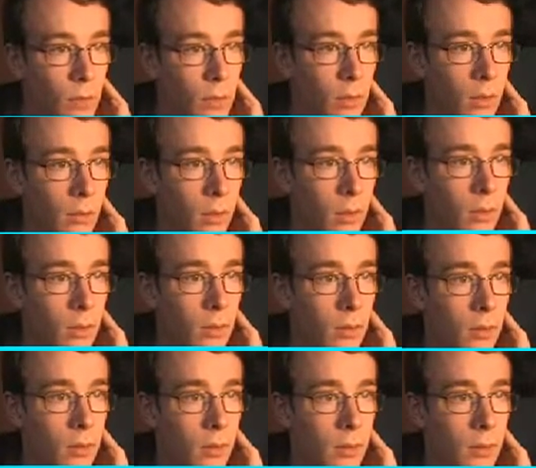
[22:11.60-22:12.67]
Come on.
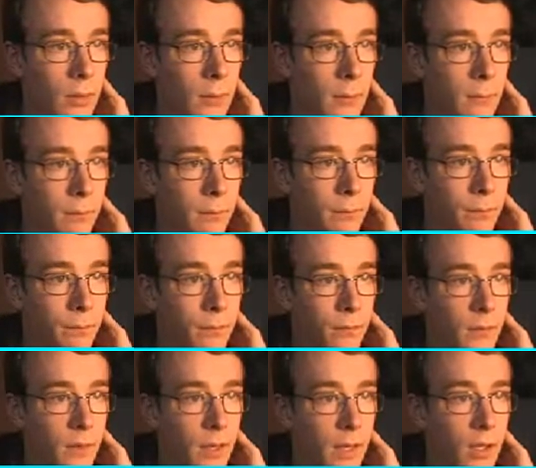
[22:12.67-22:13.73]

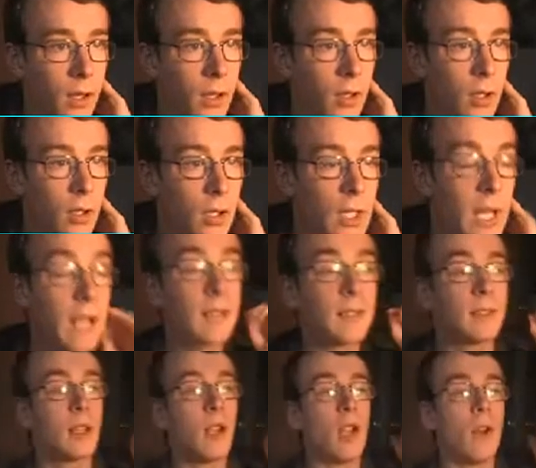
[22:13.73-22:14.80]
There you go.
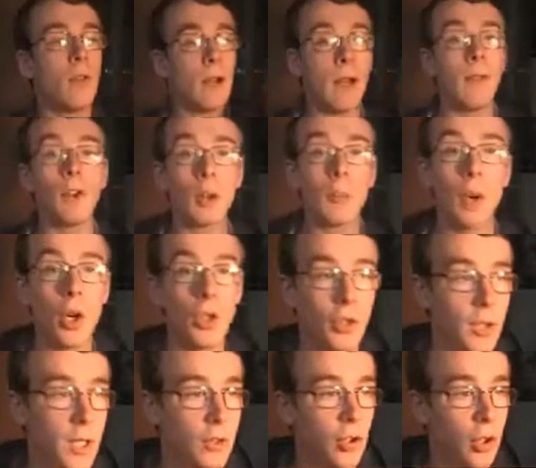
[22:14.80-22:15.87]
Yes! Right, I've got him
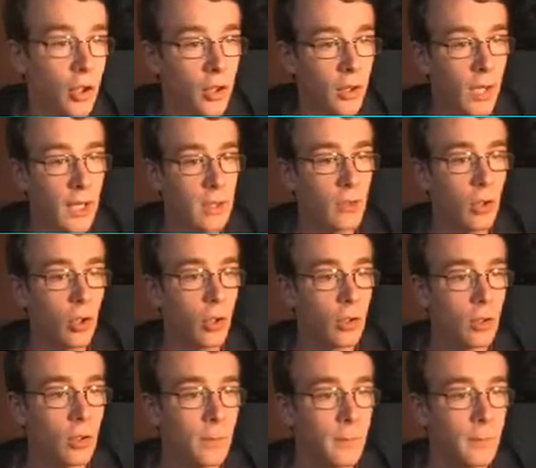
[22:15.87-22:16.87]
poisoned, that's good. That is good.